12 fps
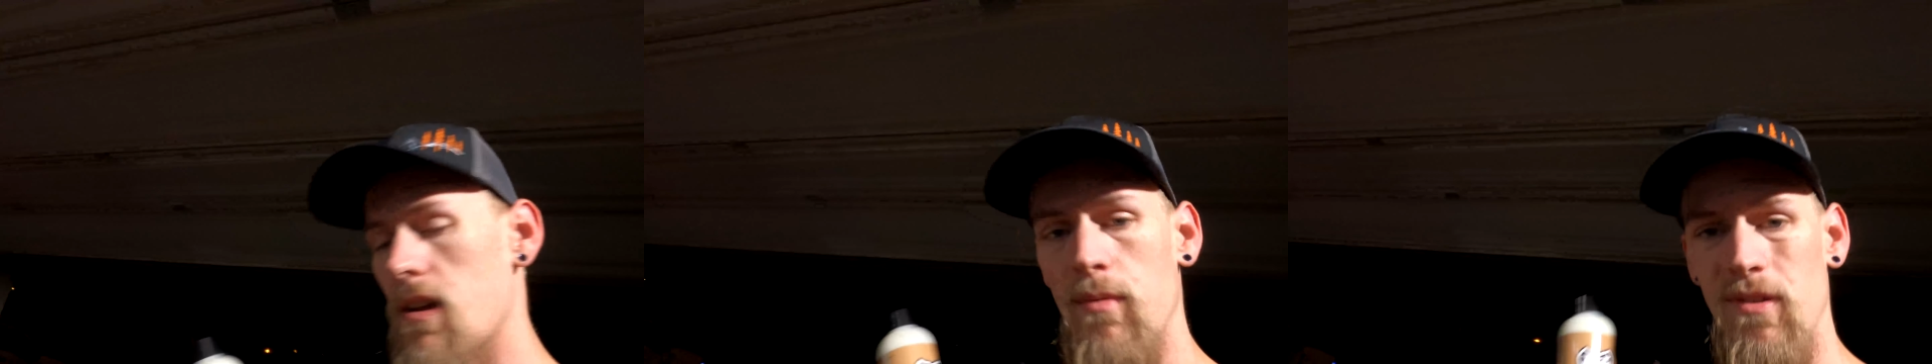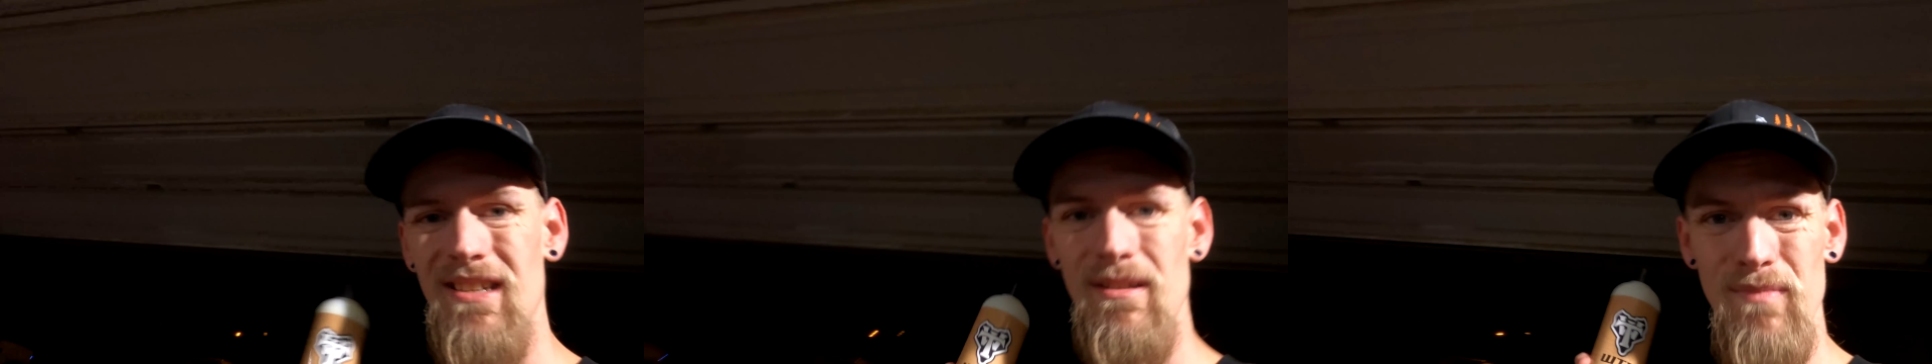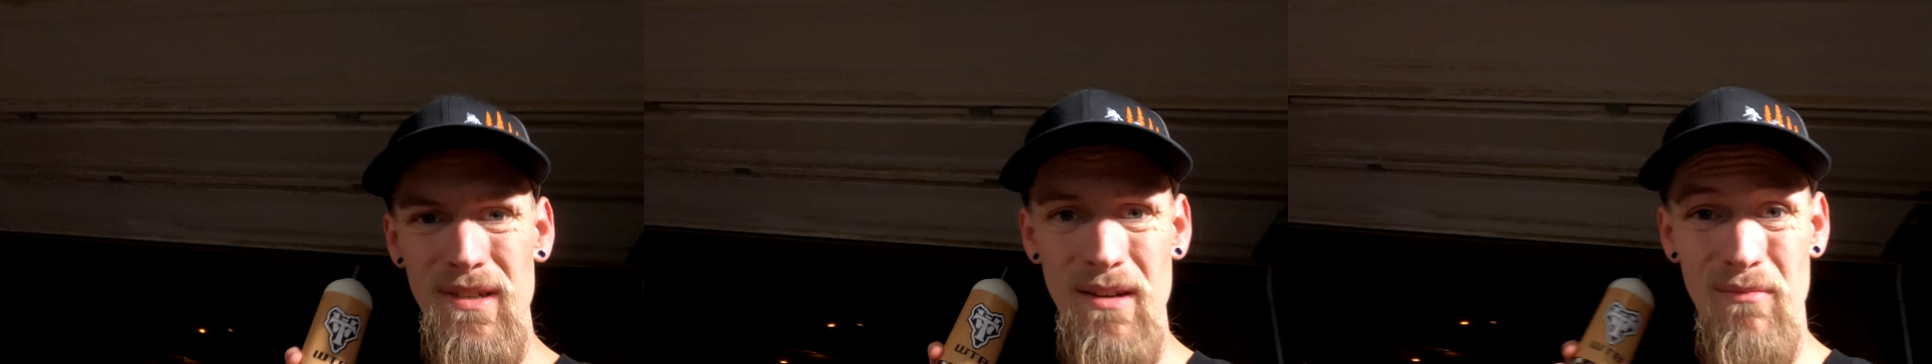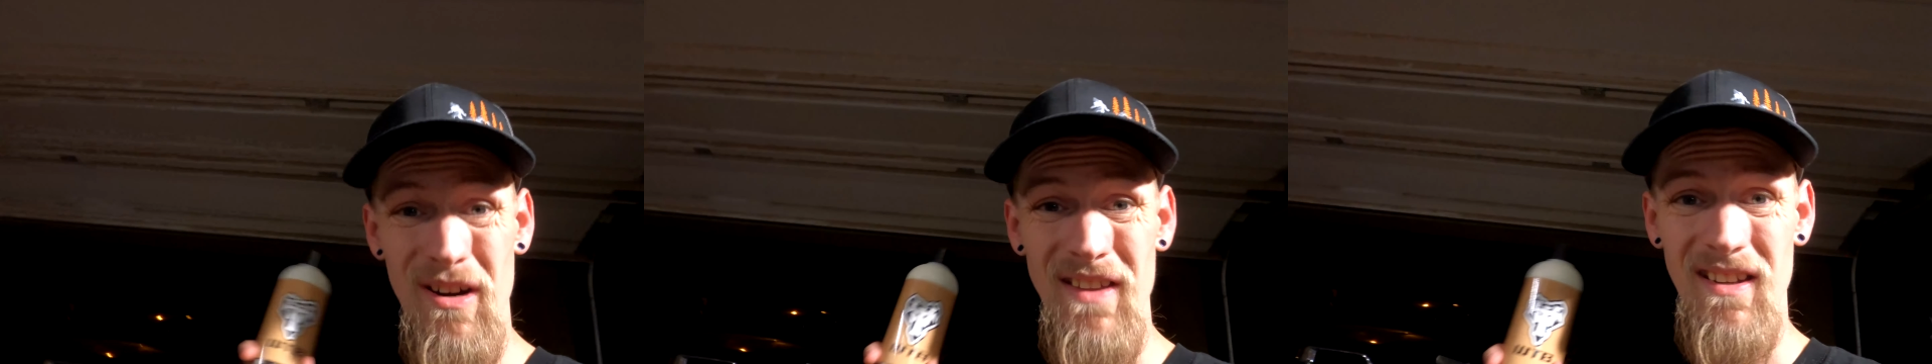WTB,
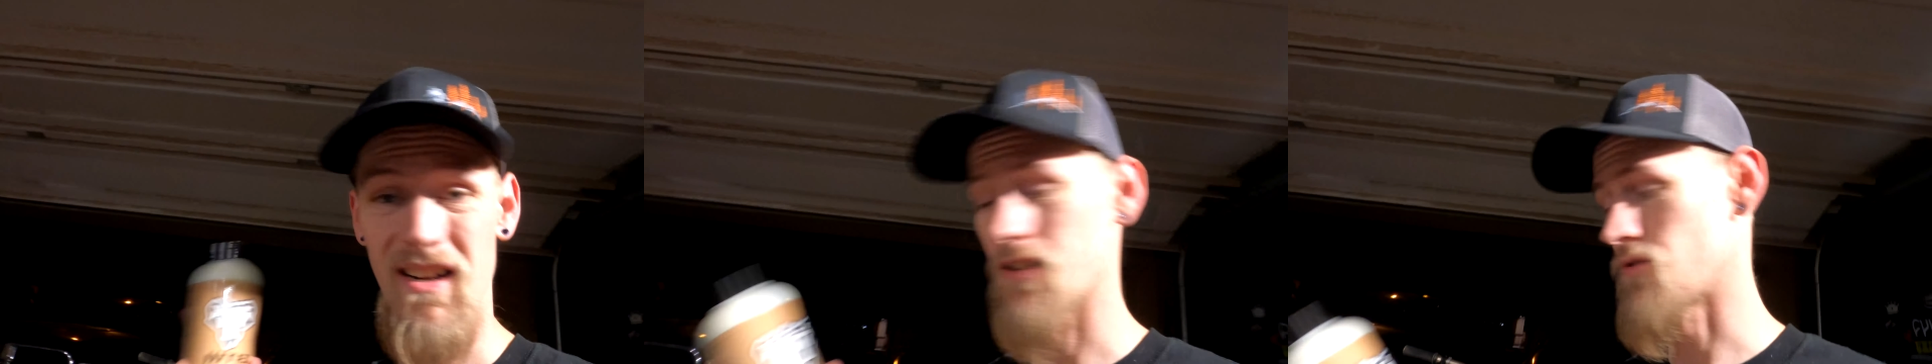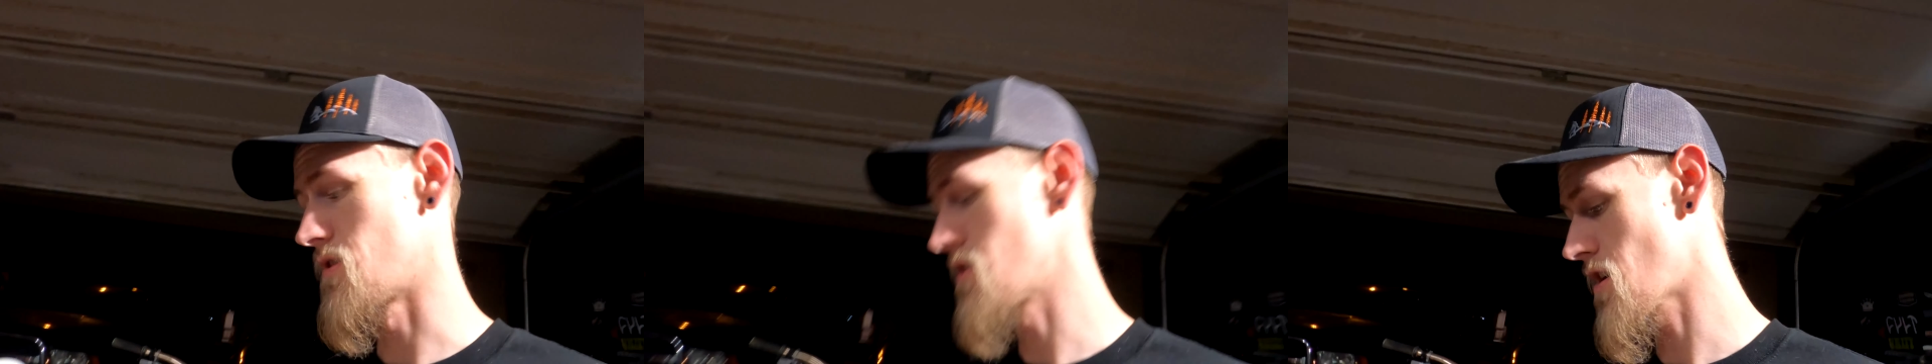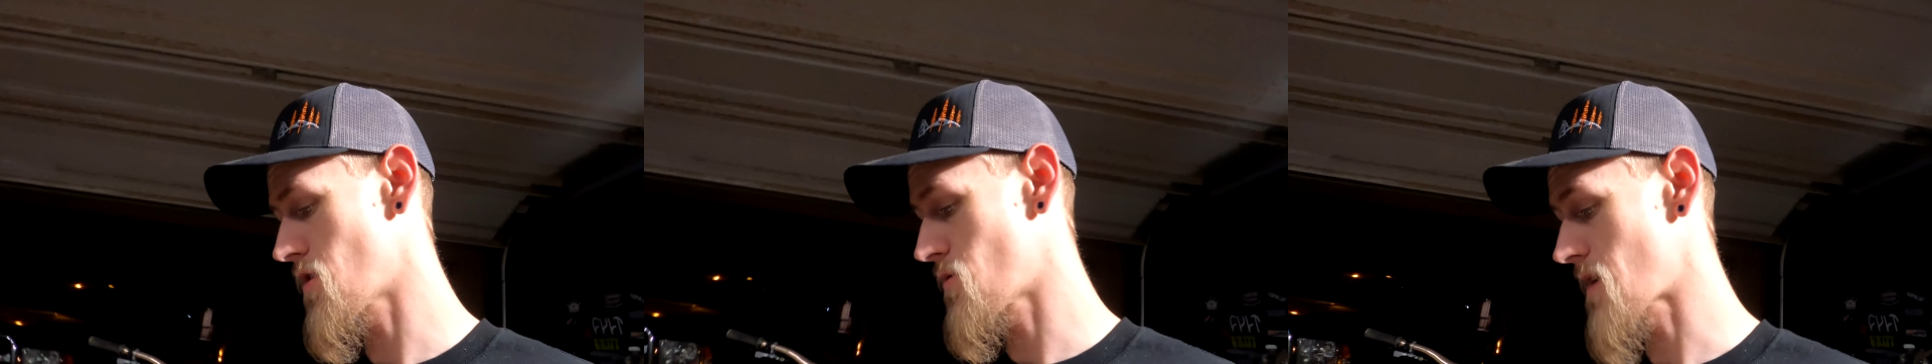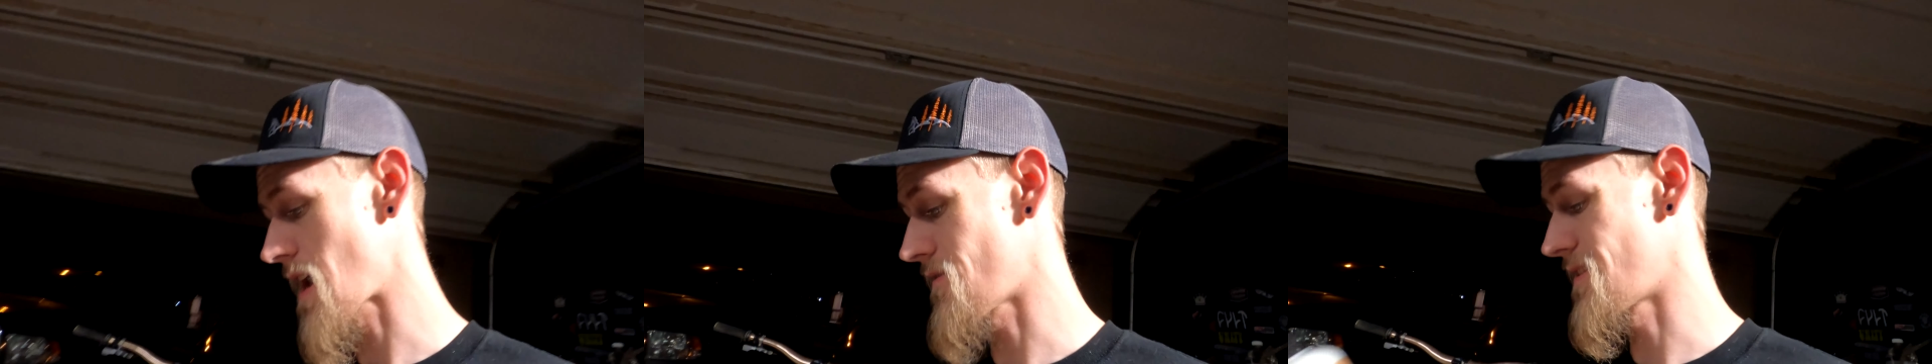a brand that I actually know.
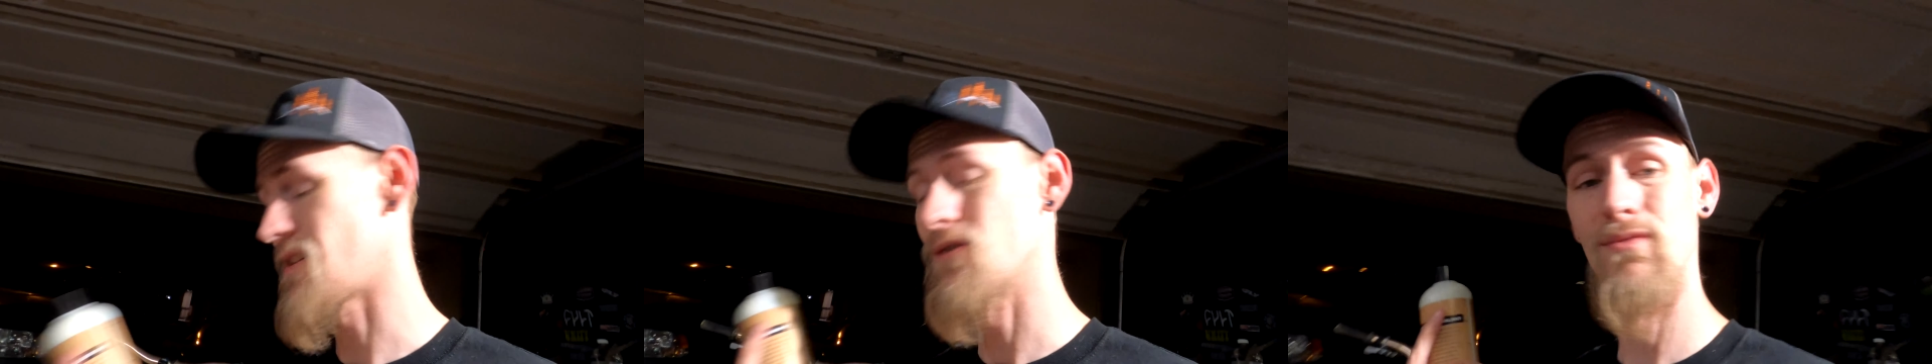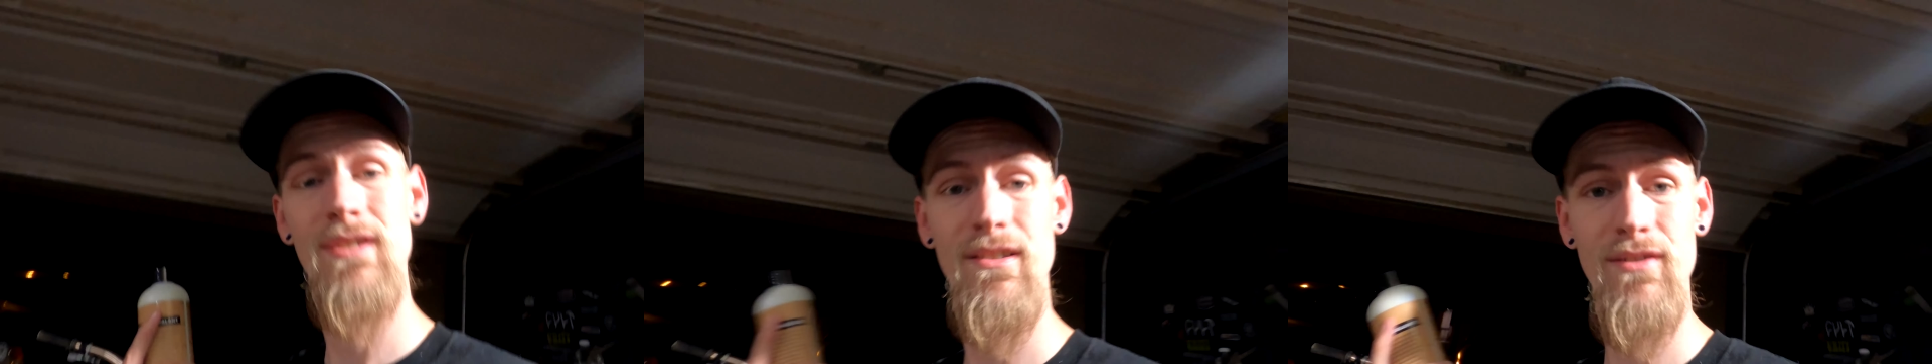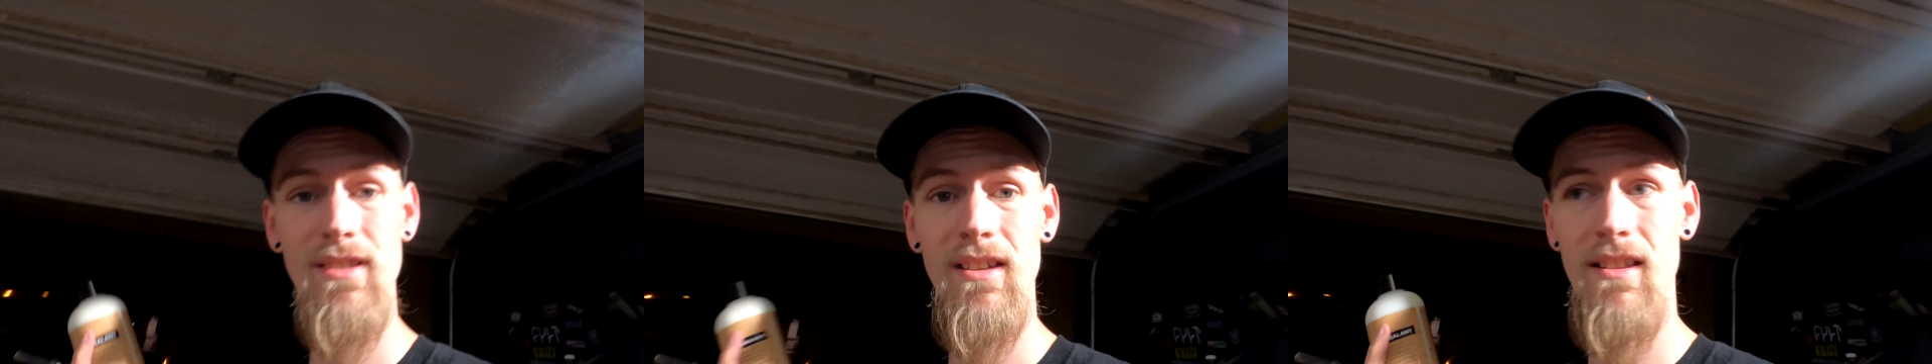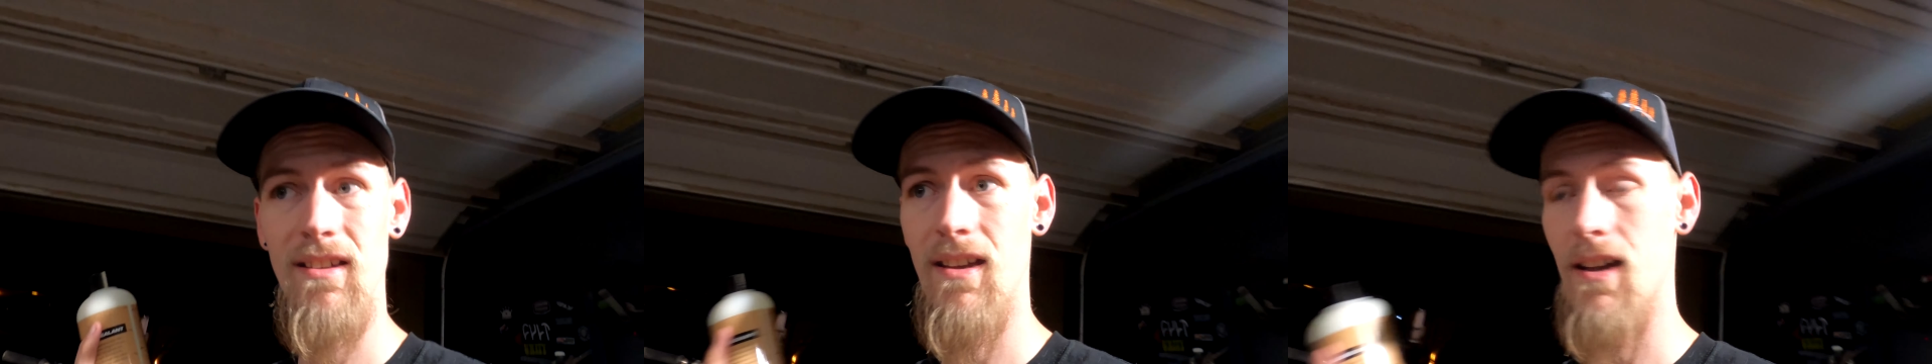Haven't used their
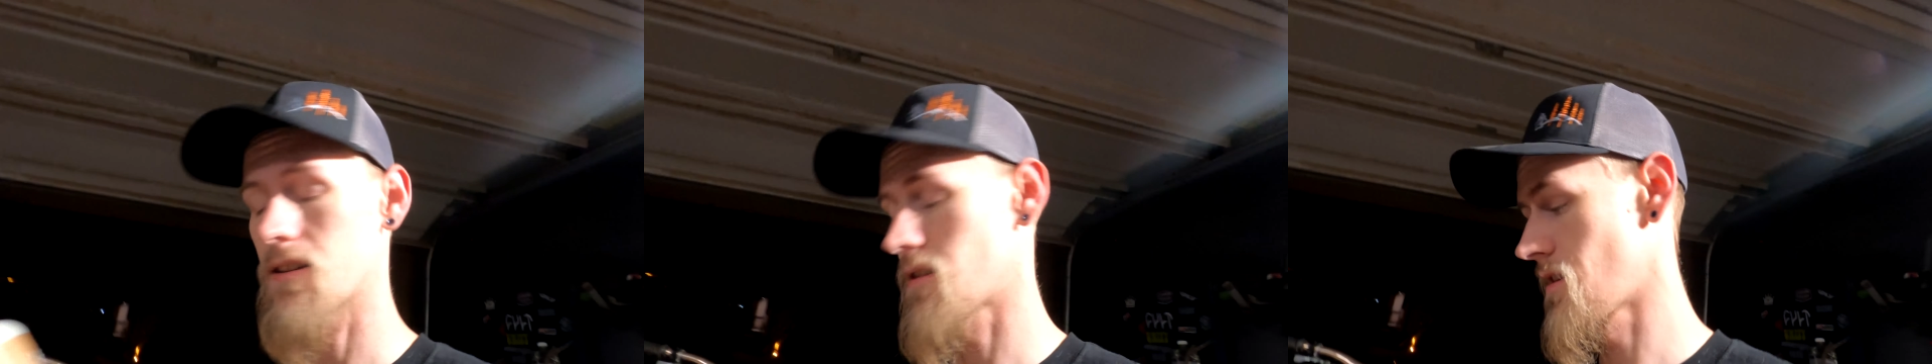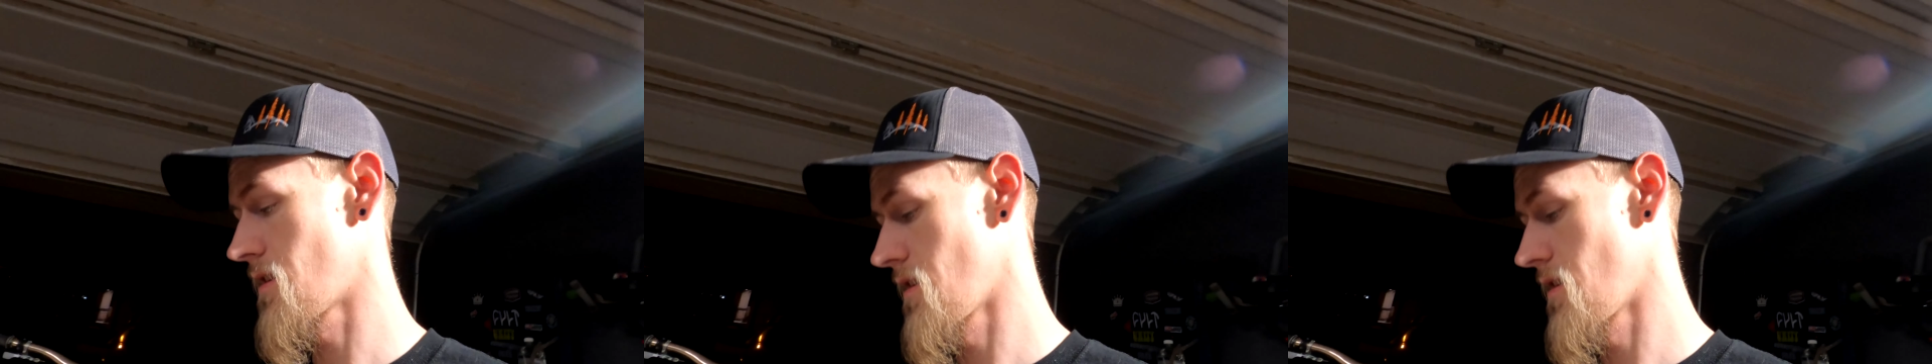sealant yet,